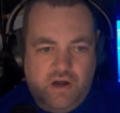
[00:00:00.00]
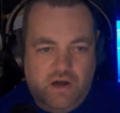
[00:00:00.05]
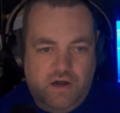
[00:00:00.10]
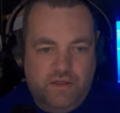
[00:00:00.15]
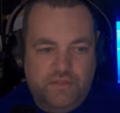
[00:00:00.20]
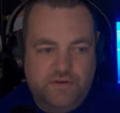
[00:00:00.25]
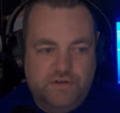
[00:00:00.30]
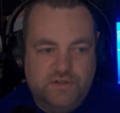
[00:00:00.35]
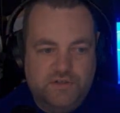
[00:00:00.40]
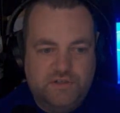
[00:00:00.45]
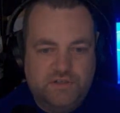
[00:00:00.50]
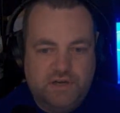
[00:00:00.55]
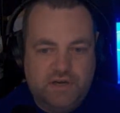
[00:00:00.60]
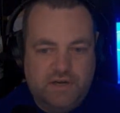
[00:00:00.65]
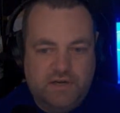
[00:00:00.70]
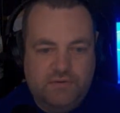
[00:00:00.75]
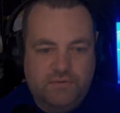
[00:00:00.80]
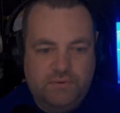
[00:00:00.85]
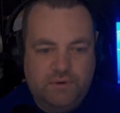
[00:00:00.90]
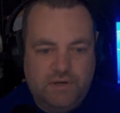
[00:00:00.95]
Other
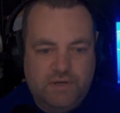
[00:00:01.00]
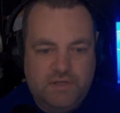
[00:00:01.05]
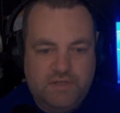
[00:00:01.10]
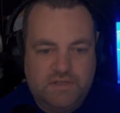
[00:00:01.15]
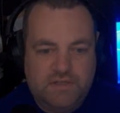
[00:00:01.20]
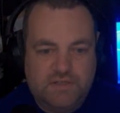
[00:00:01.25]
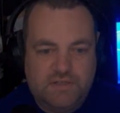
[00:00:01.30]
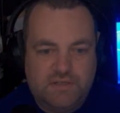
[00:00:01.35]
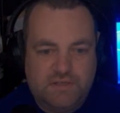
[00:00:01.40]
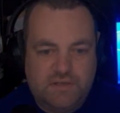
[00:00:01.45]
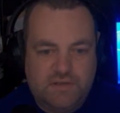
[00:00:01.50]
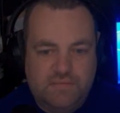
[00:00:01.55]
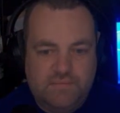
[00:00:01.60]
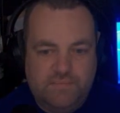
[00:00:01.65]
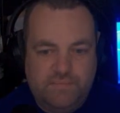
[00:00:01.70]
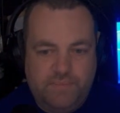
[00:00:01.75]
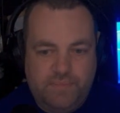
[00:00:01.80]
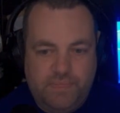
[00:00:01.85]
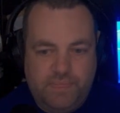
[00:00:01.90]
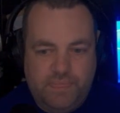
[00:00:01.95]
side quests.
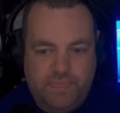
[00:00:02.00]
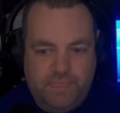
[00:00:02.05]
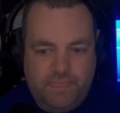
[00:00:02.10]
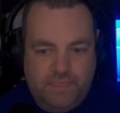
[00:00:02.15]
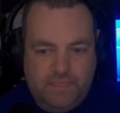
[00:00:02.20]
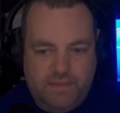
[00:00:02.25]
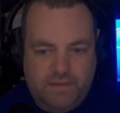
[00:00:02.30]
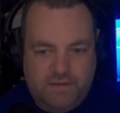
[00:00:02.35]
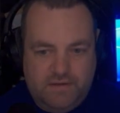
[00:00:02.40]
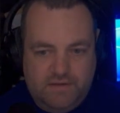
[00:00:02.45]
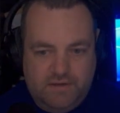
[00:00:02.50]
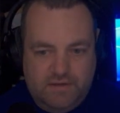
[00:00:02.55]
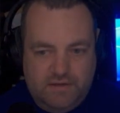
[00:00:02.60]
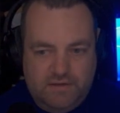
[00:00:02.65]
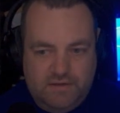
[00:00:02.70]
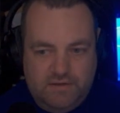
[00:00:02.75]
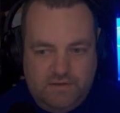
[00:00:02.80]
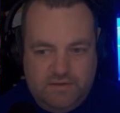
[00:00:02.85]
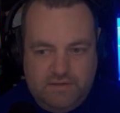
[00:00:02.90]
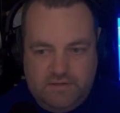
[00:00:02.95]

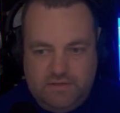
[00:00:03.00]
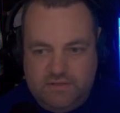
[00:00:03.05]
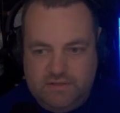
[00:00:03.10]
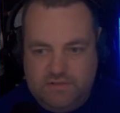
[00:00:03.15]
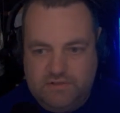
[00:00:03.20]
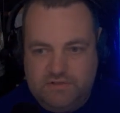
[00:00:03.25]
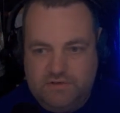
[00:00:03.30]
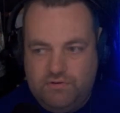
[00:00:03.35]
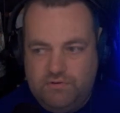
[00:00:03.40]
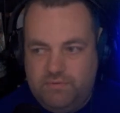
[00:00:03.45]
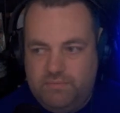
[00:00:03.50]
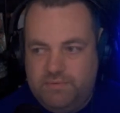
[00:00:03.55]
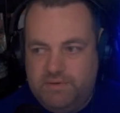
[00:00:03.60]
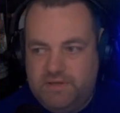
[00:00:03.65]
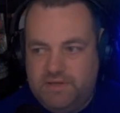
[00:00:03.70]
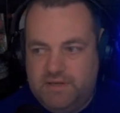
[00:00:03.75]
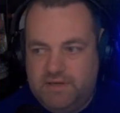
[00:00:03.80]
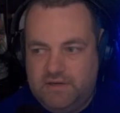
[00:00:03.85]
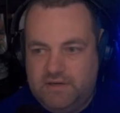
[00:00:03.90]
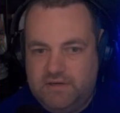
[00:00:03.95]
Let's go up
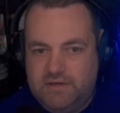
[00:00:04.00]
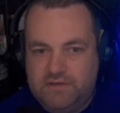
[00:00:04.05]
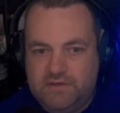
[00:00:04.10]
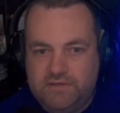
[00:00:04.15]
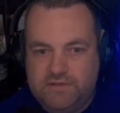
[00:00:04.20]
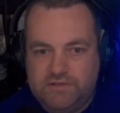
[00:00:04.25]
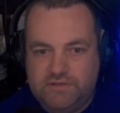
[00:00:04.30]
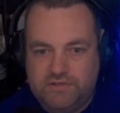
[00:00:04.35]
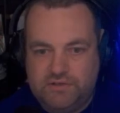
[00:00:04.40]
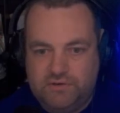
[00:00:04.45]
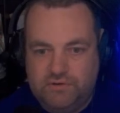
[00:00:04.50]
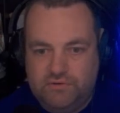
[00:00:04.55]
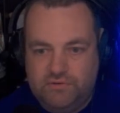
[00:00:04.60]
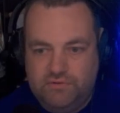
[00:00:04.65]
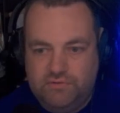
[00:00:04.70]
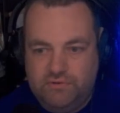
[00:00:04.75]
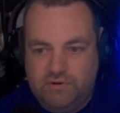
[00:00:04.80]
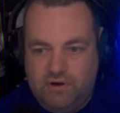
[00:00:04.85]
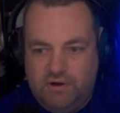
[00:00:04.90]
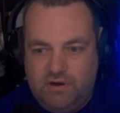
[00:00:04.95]
here to
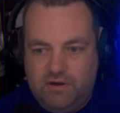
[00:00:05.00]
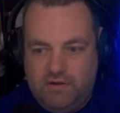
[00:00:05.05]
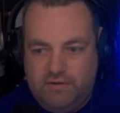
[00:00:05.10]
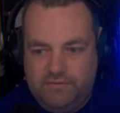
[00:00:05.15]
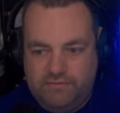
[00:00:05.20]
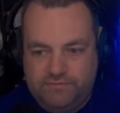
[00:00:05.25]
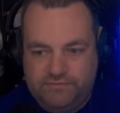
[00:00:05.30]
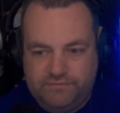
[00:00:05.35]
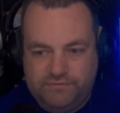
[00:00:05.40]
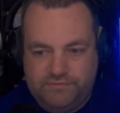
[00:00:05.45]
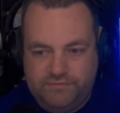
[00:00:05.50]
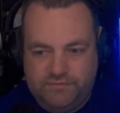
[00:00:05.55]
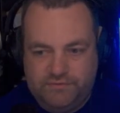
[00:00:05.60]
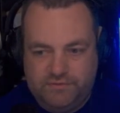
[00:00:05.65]
show off